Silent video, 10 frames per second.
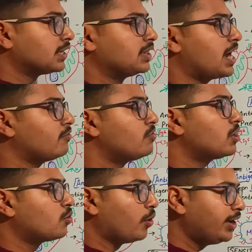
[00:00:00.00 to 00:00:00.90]
that we
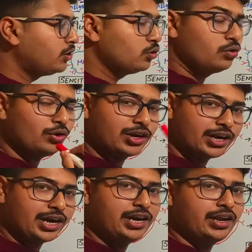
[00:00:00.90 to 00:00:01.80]
are going to
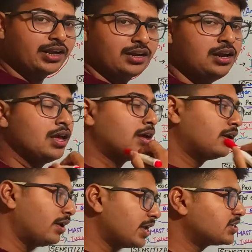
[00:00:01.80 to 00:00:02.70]
read in
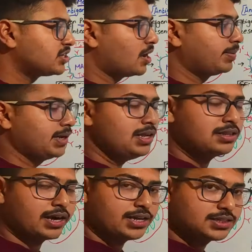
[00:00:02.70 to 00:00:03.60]
next chapter,
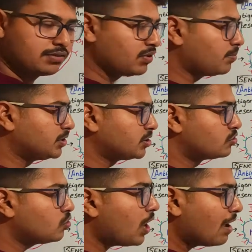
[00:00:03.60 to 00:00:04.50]
that is inflammation.
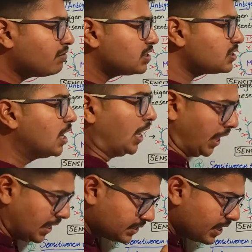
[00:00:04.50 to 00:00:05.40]
So I will just
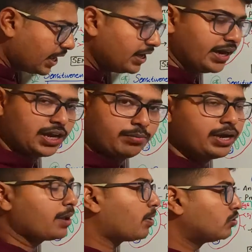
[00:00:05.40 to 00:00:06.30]
say a little
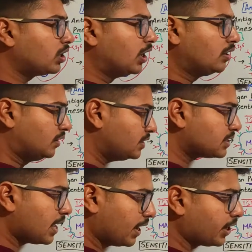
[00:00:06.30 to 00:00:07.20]
bit about
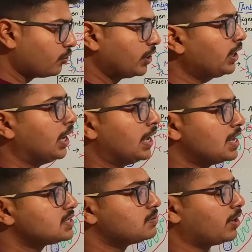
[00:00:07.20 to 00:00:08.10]
this arachidonic
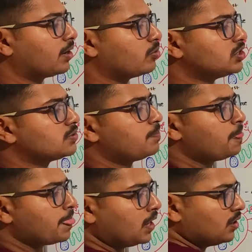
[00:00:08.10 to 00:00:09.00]
acid
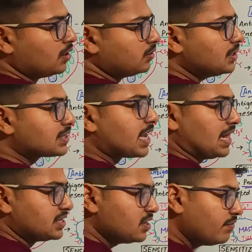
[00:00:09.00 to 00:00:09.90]
metabolism. This
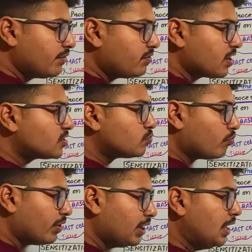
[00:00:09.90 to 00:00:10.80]
calcium influx
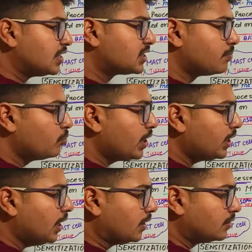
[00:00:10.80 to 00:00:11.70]
will
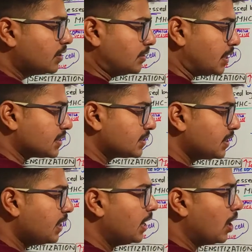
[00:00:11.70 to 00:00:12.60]
stimulate this
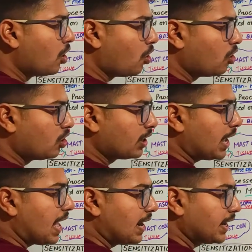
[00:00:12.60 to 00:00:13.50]
acid or
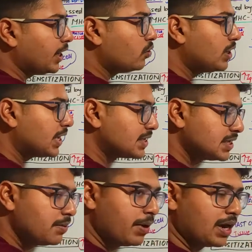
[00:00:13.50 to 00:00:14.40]
arachidonic
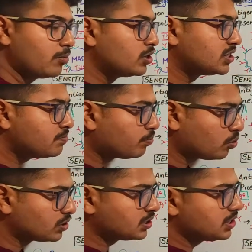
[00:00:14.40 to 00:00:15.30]
acid metabolism
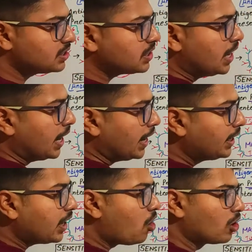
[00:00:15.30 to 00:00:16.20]
processes.
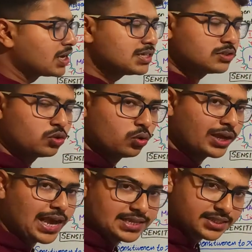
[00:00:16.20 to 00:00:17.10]
It occurs
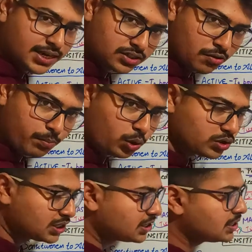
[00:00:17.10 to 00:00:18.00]
through cascades of
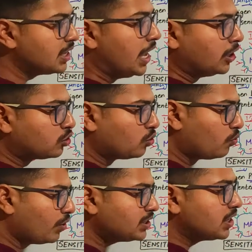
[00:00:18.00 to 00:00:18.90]
processes through
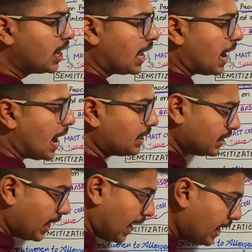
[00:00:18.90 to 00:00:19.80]
which at
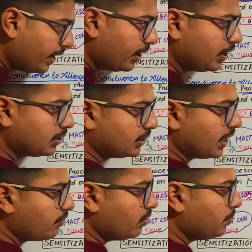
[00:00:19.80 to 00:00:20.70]
the end
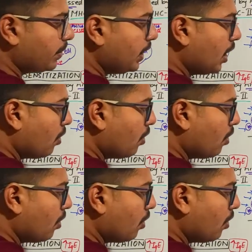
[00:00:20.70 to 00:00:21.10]
there will be